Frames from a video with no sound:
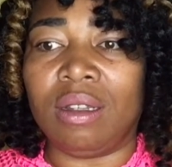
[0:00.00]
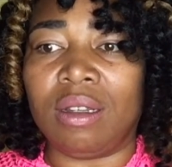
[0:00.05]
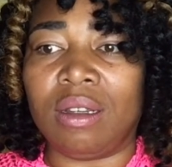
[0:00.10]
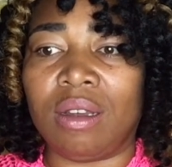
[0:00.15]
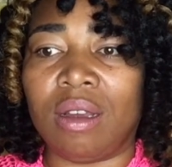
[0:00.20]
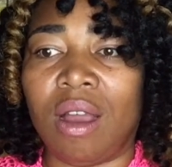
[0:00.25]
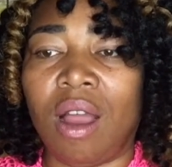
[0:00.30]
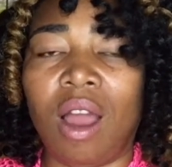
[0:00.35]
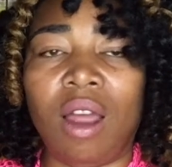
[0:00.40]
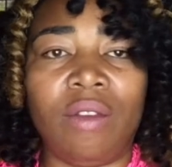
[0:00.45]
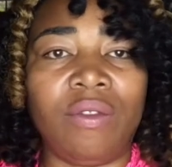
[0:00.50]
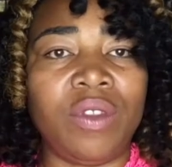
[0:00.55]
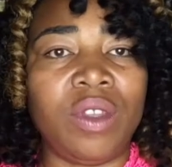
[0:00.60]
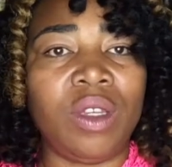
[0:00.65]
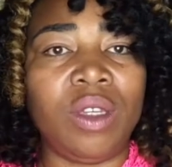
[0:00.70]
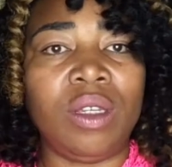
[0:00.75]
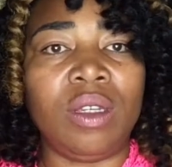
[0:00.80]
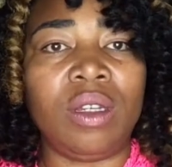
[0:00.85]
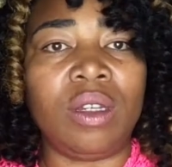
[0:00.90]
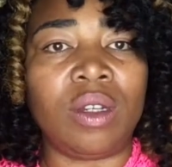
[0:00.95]
all
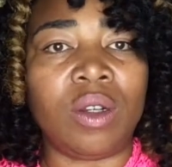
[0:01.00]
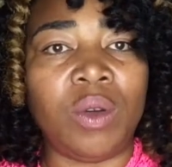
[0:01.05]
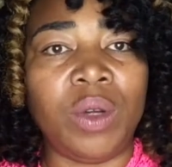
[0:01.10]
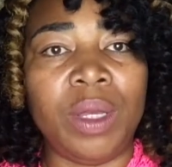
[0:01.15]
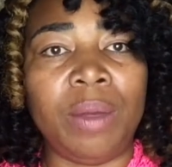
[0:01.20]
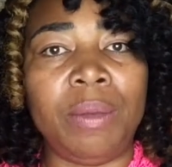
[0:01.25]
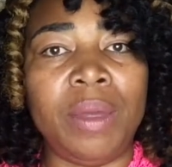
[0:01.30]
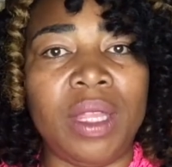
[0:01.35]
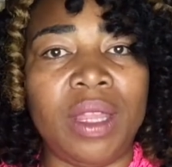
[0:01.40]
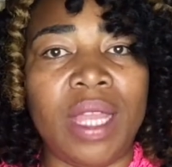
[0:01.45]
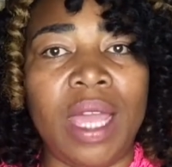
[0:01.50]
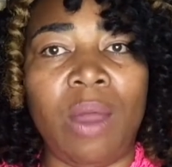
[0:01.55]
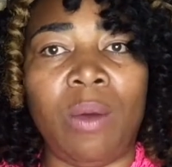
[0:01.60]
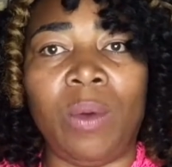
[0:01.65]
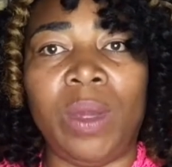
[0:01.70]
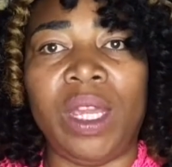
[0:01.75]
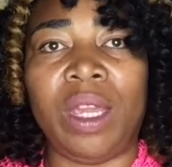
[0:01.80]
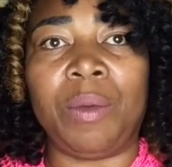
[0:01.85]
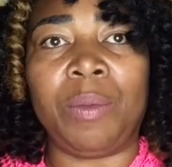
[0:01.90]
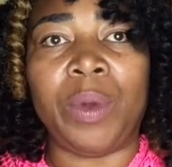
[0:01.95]
the equipment that
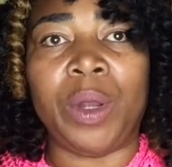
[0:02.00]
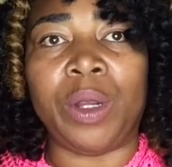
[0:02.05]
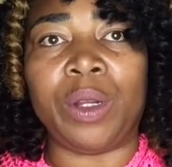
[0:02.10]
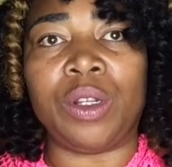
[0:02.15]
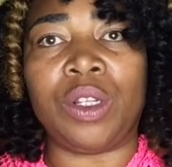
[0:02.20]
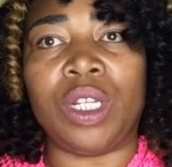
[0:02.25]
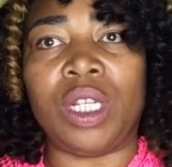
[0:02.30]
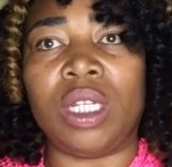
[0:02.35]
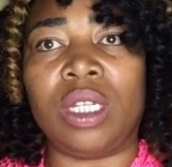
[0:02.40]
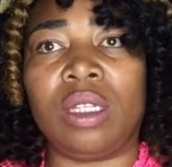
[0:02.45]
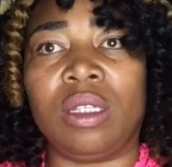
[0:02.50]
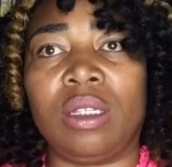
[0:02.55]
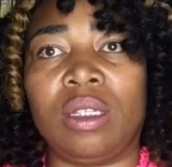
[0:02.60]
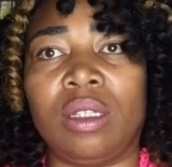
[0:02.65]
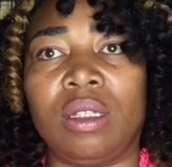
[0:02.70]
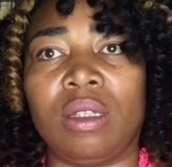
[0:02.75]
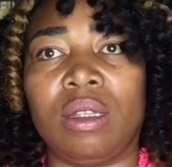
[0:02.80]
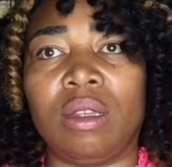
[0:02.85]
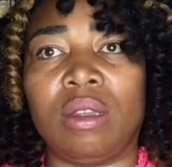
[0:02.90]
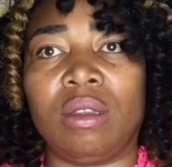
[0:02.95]
we had purchased
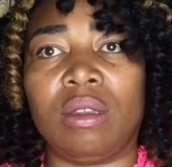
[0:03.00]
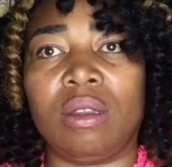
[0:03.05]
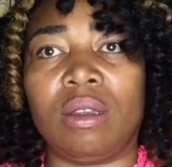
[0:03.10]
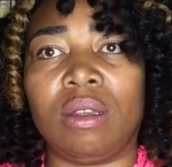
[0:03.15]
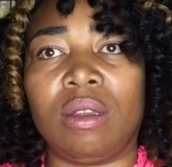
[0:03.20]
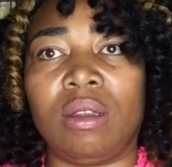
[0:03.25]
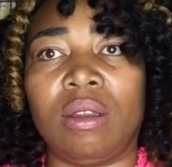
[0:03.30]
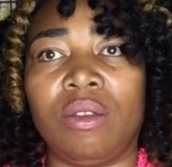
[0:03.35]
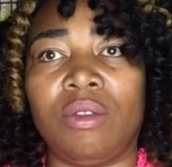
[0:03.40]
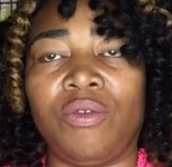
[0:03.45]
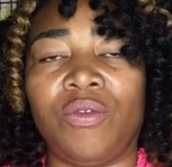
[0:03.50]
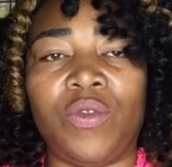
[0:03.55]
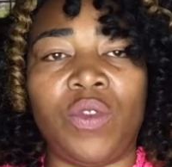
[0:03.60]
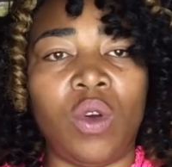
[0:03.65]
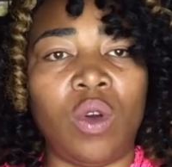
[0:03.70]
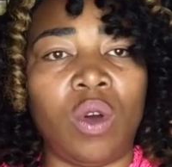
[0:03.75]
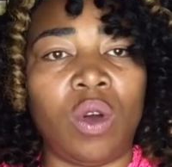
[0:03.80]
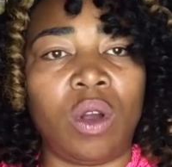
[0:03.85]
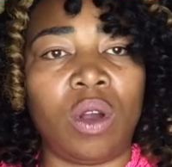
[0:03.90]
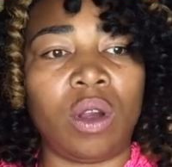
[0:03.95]

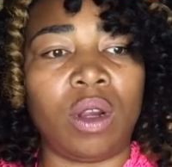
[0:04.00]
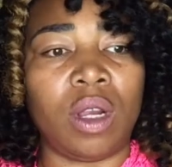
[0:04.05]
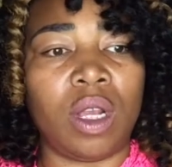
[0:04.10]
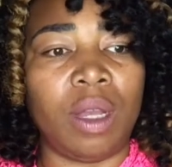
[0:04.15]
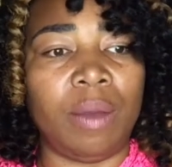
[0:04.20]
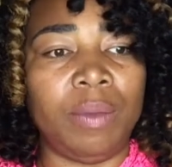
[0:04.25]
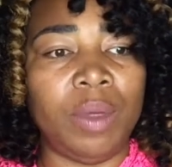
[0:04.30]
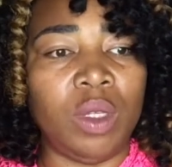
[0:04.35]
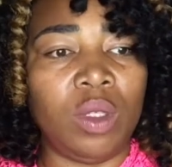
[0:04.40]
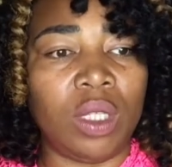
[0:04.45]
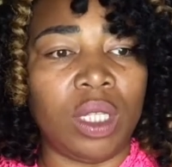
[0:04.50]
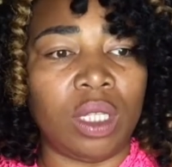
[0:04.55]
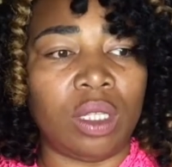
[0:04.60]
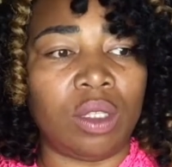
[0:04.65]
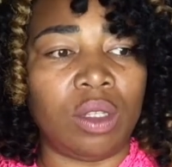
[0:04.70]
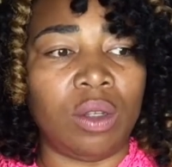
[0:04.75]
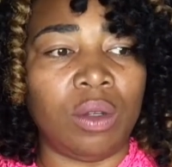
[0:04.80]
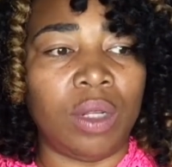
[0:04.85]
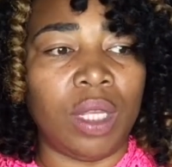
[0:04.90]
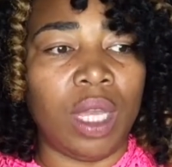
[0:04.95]
for a music
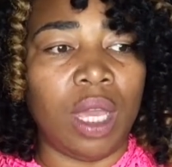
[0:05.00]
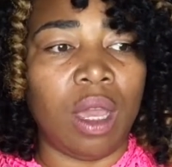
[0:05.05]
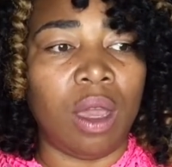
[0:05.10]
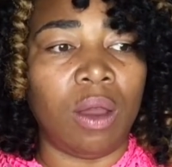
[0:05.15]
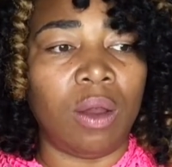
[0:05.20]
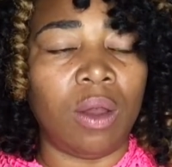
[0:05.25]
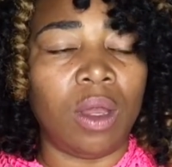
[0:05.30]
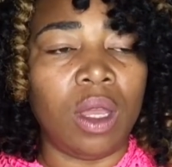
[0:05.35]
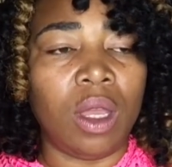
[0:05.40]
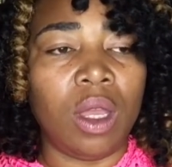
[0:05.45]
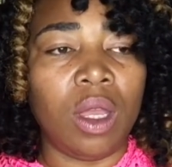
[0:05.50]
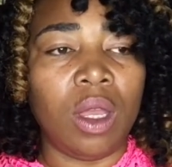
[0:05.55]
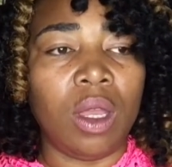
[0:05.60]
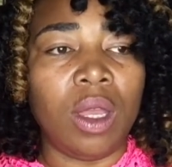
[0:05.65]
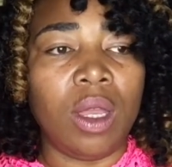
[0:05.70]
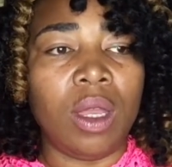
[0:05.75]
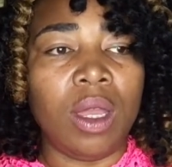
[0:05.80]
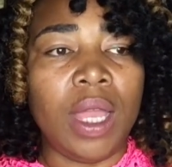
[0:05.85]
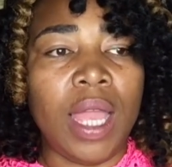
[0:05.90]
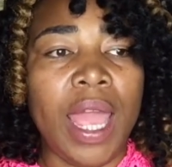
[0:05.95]
studio
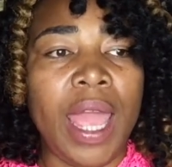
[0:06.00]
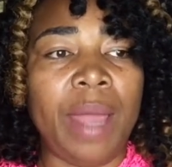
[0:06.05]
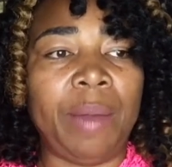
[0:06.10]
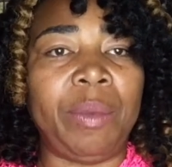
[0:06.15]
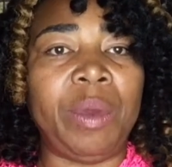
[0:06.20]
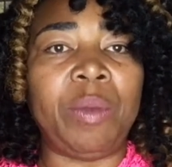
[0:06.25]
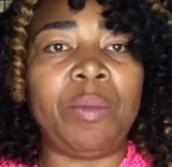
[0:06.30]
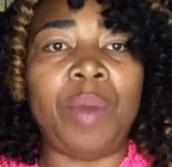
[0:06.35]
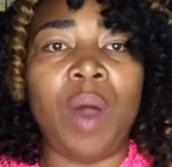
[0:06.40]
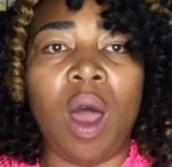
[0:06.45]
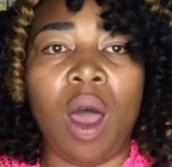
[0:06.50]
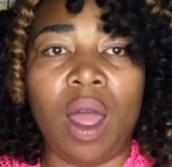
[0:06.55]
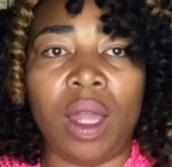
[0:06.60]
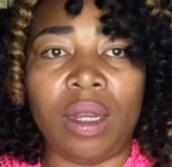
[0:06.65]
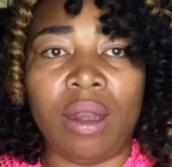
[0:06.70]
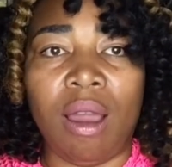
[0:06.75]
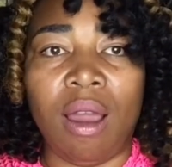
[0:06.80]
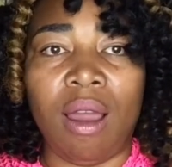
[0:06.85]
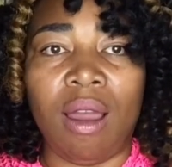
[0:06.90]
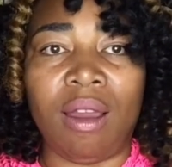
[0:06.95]
had been pawned
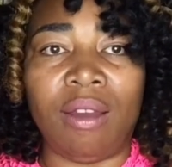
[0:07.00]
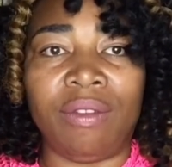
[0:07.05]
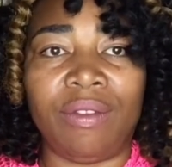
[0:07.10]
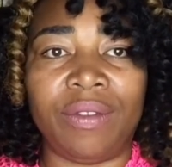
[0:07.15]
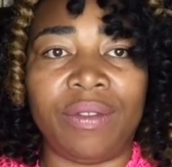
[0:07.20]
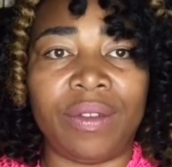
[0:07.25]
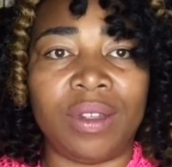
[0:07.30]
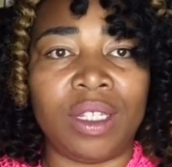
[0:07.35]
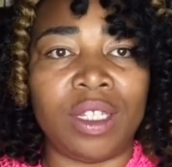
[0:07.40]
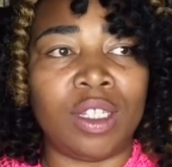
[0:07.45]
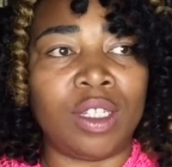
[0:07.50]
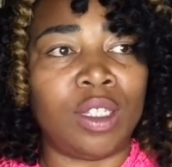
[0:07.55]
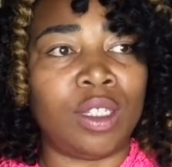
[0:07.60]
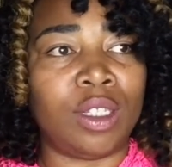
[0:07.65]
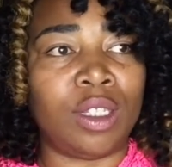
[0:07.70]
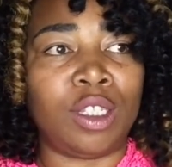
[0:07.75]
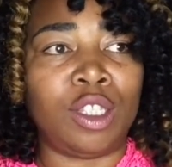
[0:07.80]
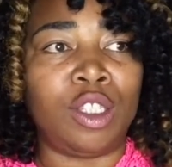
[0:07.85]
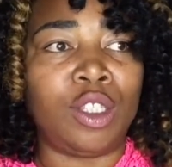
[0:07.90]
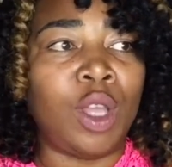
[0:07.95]
off,
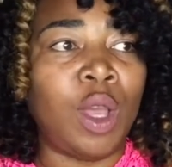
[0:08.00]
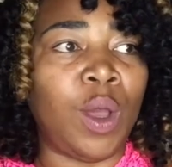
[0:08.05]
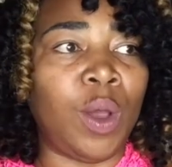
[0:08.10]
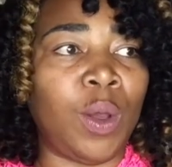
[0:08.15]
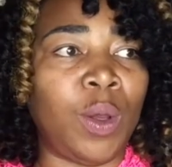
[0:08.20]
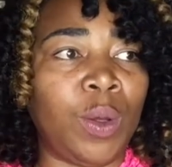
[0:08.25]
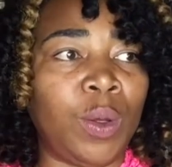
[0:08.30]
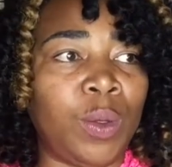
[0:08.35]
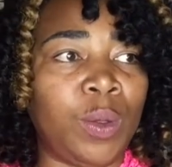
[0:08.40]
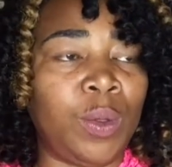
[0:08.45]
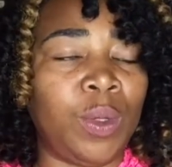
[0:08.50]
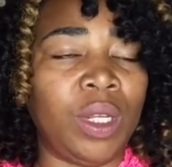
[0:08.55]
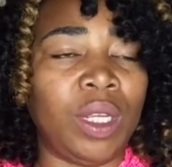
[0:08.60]
sold,